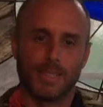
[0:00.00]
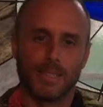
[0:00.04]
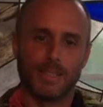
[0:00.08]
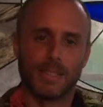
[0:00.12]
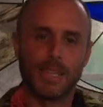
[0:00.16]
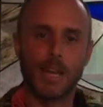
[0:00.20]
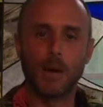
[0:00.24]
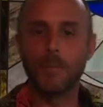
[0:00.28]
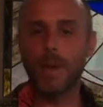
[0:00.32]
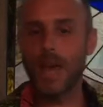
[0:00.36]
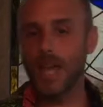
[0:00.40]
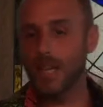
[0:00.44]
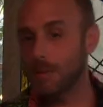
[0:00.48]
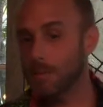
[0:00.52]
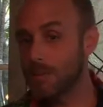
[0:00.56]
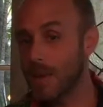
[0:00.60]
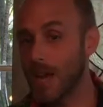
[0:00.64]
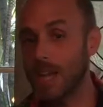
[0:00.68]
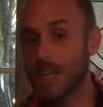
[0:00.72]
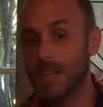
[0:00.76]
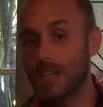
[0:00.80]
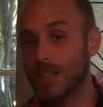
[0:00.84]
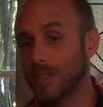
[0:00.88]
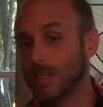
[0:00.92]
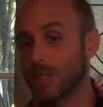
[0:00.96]
Now,
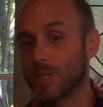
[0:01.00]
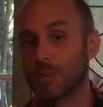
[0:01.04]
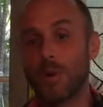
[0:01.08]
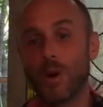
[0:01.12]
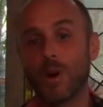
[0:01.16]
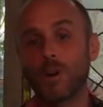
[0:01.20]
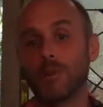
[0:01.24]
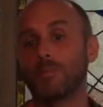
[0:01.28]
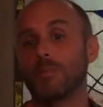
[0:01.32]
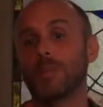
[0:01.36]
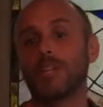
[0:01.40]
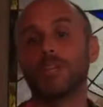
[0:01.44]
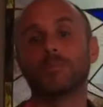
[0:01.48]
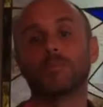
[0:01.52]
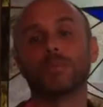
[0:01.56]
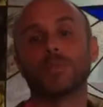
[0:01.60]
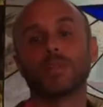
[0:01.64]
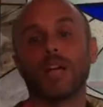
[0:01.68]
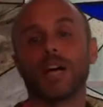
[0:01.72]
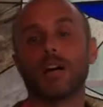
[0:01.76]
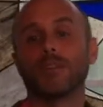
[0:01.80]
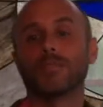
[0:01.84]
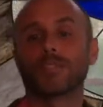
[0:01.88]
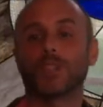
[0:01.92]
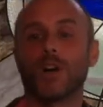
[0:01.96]
many smart people
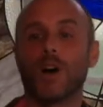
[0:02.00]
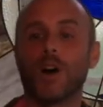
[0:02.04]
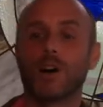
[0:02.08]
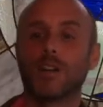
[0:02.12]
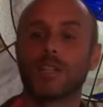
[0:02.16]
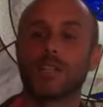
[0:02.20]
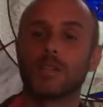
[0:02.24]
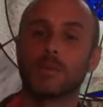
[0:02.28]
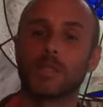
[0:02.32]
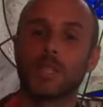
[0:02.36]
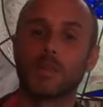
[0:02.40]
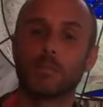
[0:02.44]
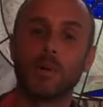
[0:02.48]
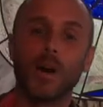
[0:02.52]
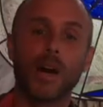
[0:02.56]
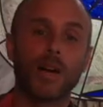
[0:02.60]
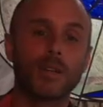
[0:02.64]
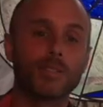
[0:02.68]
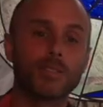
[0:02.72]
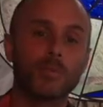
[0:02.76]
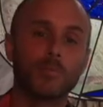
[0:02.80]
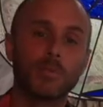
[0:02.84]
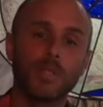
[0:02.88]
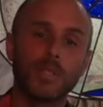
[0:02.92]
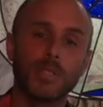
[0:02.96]
have talked about the
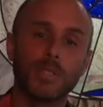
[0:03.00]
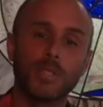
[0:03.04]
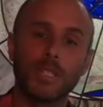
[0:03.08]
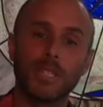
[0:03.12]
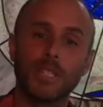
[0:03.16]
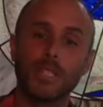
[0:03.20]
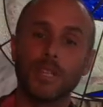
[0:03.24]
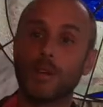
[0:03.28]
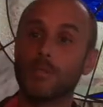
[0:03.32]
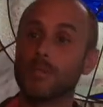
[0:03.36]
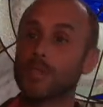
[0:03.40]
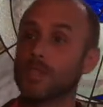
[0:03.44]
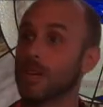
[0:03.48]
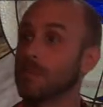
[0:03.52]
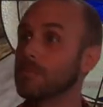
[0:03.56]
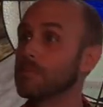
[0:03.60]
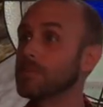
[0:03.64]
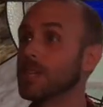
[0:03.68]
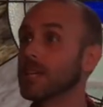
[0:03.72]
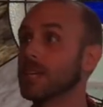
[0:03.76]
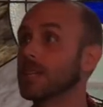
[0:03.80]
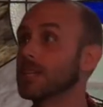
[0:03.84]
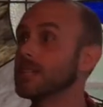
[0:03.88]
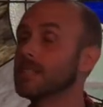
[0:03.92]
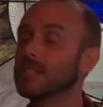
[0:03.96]
possibility of
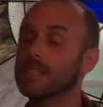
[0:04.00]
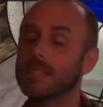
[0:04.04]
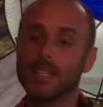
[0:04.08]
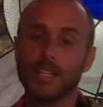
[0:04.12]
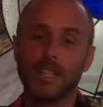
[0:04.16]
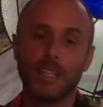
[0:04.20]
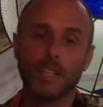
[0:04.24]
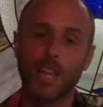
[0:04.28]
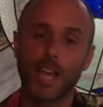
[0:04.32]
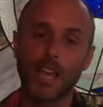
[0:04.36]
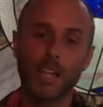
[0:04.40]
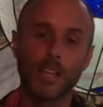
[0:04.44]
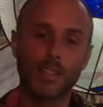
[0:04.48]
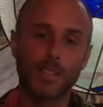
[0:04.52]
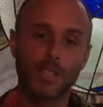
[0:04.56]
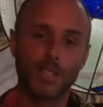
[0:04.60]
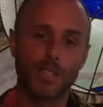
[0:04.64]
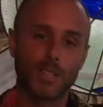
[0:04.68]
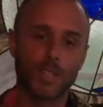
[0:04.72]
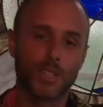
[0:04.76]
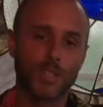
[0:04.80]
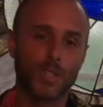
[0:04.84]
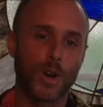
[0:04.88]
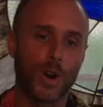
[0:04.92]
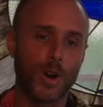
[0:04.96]
something like this
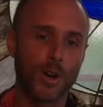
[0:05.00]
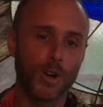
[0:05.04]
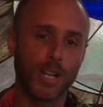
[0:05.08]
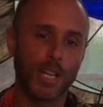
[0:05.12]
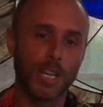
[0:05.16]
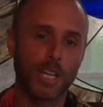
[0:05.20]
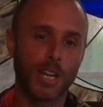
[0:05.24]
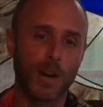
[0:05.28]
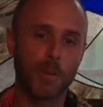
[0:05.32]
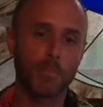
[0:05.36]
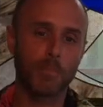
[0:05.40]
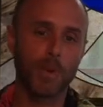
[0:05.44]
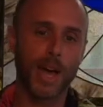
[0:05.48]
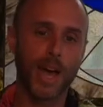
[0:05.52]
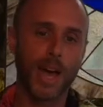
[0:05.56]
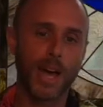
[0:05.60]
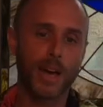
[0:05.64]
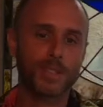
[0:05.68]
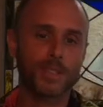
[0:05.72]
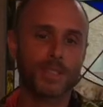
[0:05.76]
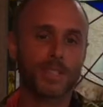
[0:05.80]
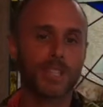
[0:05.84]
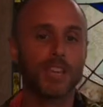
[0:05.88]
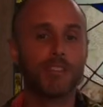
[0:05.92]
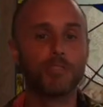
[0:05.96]
starting in our
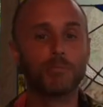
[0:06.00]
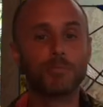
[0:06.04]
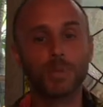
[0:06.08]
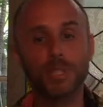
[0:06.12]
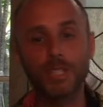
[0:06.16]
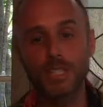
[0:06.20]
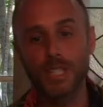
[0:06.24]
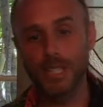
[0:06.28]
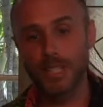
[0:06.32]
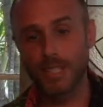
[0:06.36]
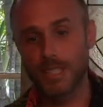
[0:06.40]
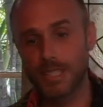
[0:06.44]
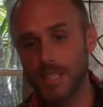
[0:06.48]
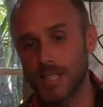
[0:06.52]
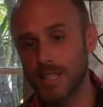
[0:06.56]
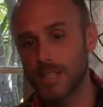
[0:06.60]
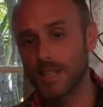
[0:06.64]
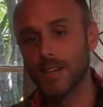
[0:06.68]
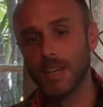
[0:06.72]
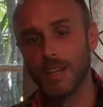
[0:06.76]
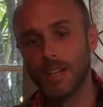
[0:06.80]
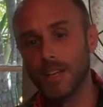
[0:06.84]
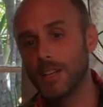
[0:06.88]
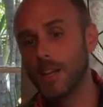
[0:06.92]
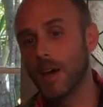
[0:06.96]
past. They've predicted
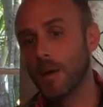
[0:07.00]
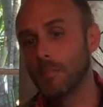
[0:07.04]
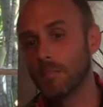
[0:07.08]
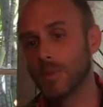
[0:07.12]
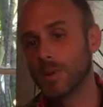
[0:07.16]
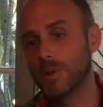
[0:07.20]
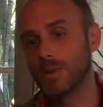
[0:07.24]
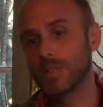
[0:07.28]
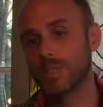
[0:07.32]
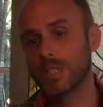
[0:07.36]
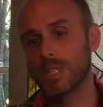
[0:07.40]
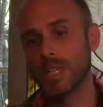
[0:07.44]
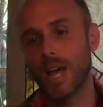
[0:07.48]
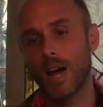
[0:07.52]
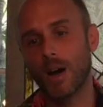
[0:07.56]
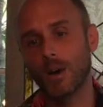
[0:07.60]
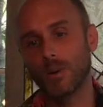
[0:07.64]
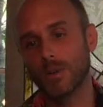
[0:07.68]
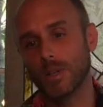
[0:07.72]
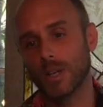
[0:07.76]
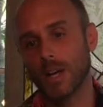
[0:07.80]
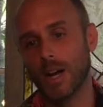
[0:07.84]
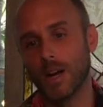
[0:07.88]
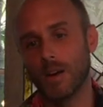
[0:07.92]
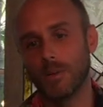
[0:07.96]
numbers and
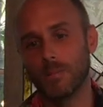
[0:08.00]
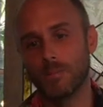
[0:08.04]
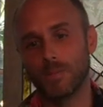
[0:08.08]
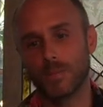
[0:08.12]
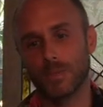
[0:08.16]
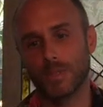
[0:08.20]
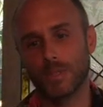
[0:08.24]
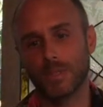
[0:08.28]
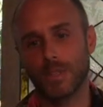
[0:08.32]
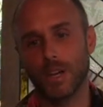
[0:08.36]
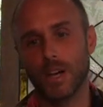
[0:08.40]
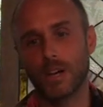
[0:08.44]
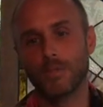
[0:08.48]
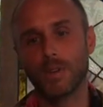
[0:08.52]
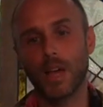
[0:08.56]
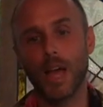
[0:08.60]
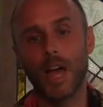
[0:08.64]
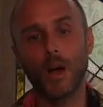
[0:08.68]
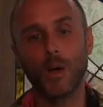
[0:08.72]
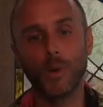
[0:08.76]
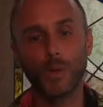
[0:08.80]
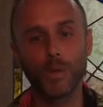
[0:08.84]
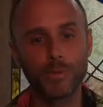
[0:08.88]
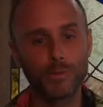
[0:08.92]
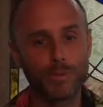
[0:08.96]
outcomes of a
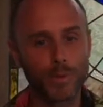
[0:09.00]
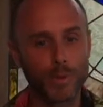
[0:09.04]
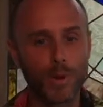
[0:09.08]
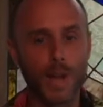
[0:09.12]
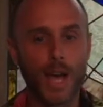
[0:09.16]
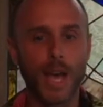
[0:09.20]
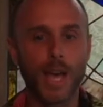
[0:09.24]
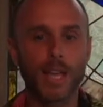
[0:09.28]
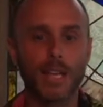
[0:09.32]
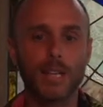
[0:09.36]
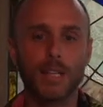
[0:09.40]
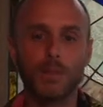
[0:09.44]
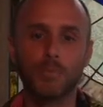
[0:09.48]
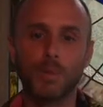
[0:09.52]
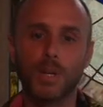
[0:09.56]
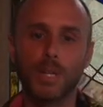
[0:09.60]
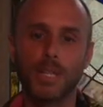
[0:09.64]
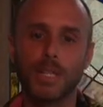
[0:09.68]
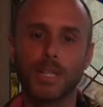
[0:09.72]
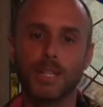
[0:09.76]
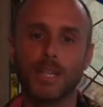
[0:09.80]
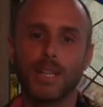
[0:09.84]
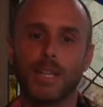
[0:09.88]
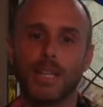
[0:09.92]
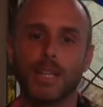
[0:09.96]
health variety,
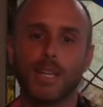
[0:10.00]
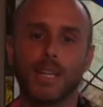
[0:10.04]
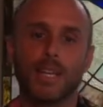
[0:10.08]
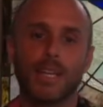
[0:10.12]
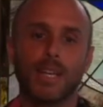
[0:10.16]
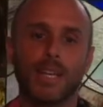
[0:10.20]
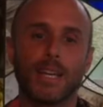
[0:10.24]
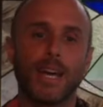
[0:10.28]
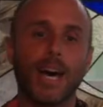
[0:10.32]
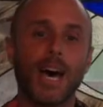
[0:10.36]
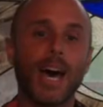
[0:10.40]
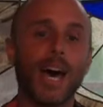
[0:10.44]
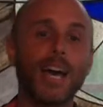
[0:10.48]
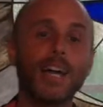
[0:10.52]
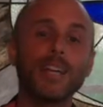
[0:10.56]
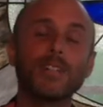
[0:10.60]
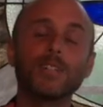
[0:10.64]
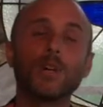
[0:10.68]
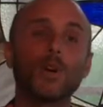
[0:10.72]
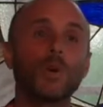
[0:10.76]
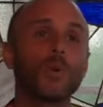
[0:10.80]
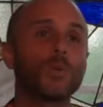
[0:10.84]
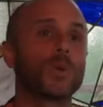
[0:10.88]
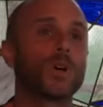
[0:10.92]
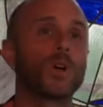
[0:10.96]
but I
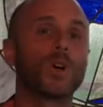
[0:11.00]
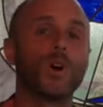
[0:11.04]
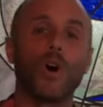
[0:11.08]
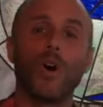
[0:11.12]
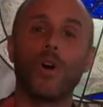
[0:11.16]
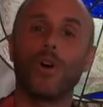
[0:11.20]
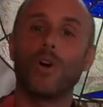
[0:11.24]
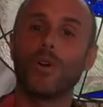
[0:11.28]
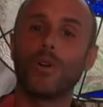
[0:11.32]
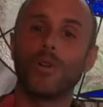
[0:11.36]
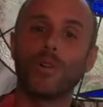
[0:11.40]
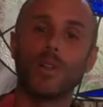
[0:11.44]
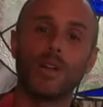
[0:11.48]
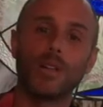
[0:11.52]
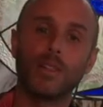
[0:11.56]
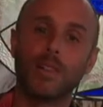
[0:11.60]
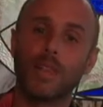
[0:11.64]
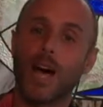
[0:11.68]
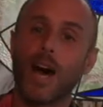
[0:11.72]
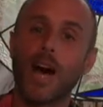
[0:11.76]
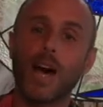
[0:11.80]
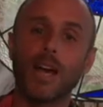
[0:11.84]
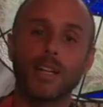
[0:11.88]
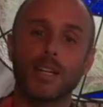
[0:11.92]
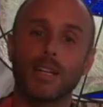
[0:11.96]
don't recall a
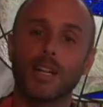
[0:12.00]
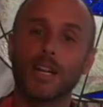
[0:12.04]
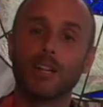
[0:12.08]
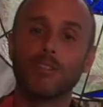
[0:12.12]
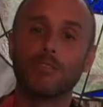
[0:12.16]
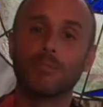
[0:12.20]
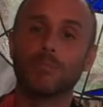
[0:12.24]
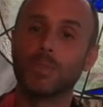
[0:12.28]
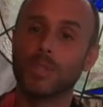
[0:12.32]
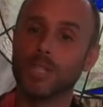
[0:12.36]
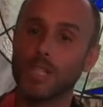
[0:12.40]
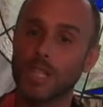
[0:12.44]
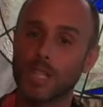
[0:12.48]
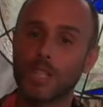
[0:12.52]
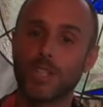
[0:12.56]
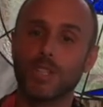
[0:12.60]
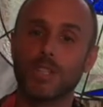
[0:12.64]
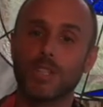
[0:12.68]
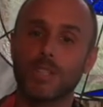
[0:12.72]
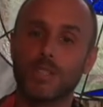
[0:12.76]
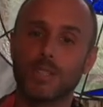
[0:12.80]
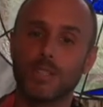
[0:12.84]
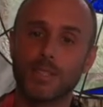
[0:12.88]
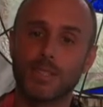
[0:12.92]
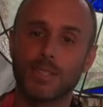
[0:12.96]
lot of
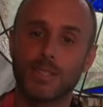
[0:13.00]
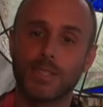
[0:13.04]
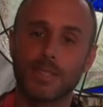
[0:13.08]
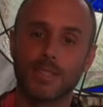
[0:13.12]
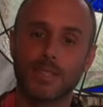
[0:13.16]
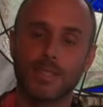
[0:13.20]
predictions